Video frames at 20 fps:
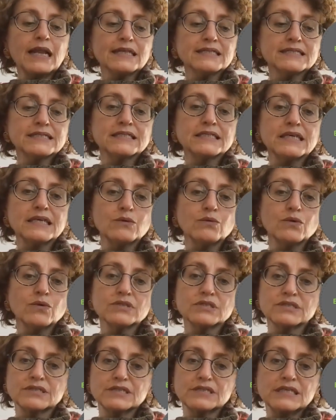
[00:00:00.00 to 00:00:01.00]
Let's see
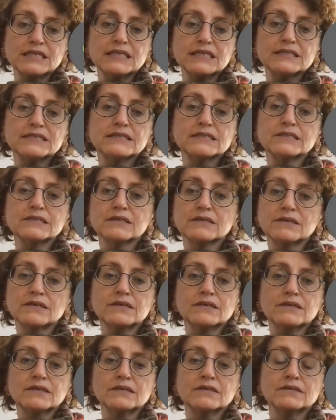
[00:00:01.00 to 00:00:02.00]
what these
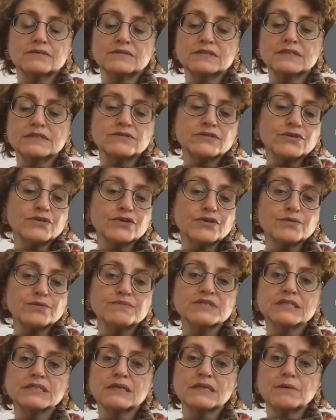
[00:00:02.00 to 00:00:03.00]

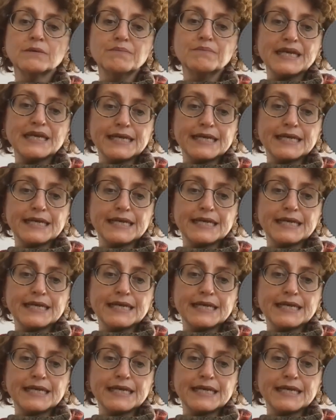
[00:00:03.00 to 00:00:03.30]
terms